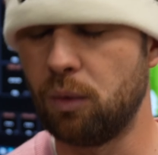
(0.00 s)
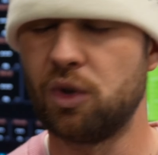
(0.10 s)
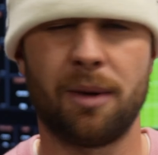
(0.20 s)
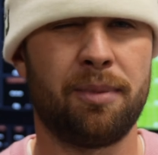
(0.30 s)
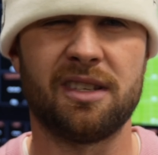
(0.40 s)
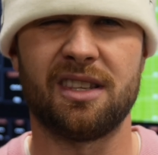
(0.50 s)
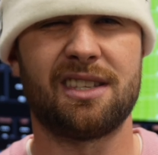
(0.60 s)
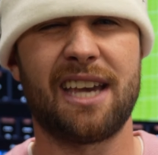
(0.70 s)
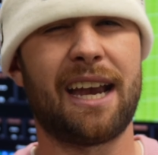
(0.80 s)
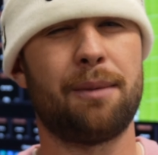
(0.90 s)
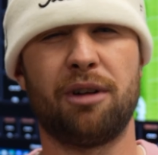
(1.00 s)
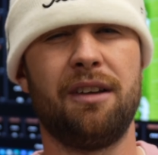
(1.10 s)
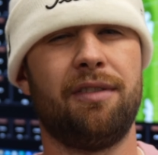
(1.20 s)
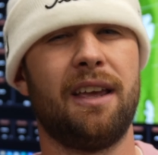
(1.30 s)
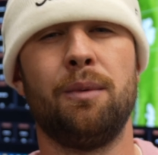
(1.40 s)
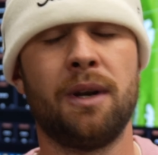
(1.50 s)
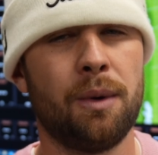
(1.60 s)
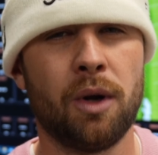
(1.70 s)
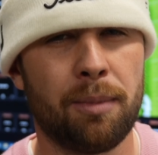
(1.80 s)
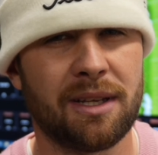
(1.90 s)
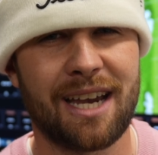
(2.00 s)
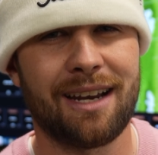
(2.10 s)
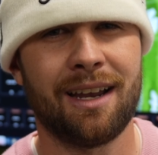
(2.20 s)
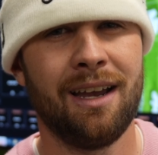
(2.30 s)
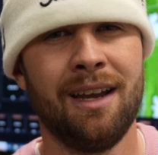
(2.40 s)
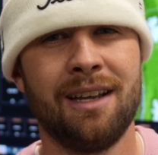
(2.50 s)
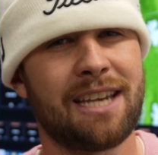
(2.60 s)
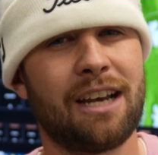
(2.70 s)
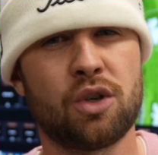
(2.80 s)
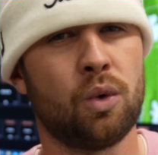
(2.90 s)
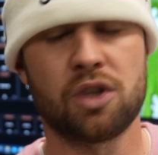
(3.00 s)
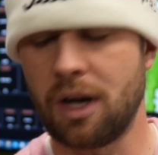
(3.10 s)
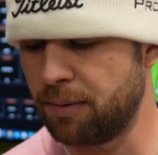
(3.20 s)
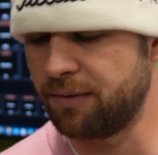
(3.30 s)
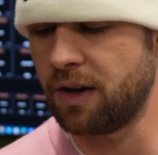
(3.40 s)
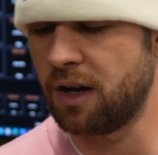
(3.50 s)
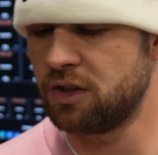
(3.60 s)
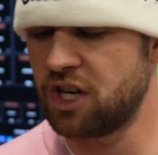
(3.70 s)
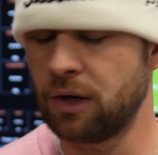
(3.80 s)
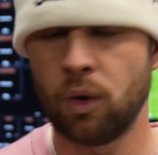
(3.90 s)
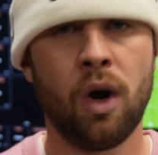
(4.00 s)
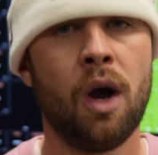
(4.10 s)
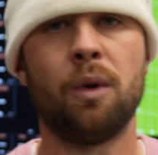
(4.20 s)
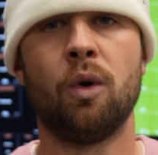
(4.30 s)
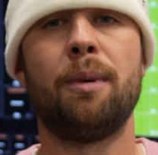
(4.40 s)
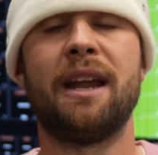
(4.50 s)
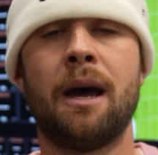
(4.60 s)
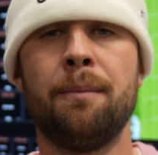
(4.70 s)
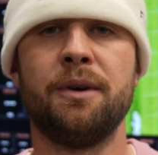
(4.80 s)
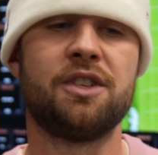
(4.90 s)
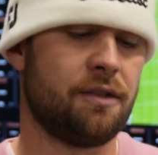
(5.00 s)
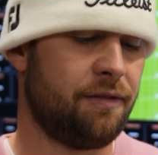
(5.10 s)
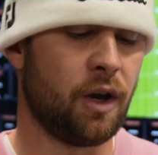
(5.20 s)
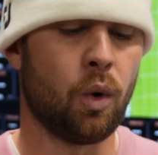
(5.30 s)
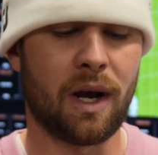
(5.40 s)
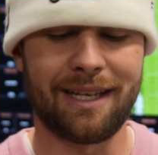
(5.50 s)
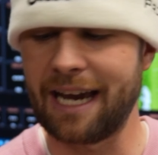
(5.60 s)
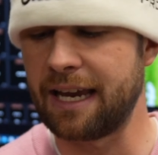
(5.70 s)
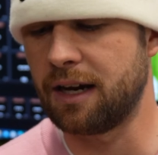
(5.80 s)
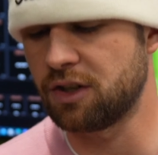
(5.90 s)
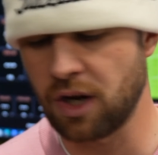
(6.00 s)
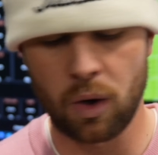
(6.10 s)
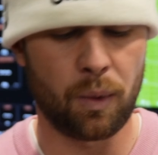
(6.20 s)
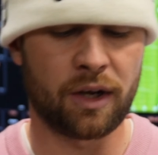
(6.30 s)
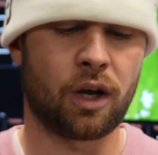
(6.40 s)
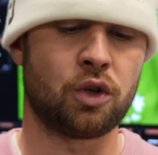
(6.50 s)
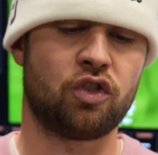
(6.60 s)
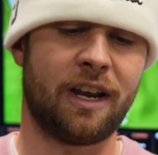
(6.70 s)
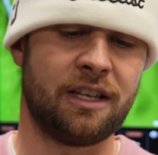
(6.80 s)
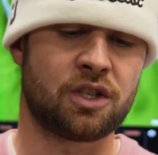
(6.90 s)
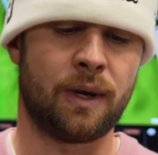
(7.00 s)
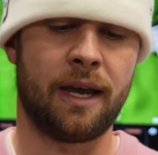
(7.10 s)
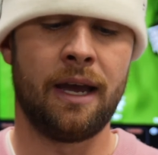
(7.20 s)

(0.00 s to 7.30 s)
We'll jump into the tech briefly. We know we're not a big tech talk type of channel. We're all about numbers, feel and data. So we're gonna go straight into it.